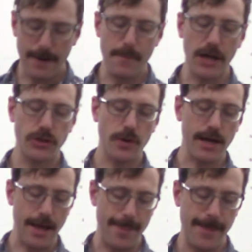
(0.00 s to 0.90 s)
measuring
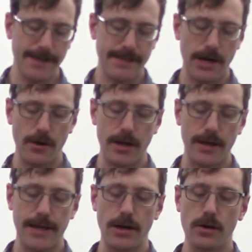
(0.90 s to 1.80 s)
this
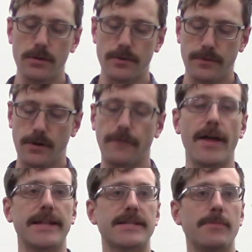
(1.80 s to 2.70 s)
area here of
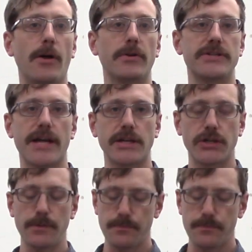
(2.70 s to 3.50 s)
that smaller section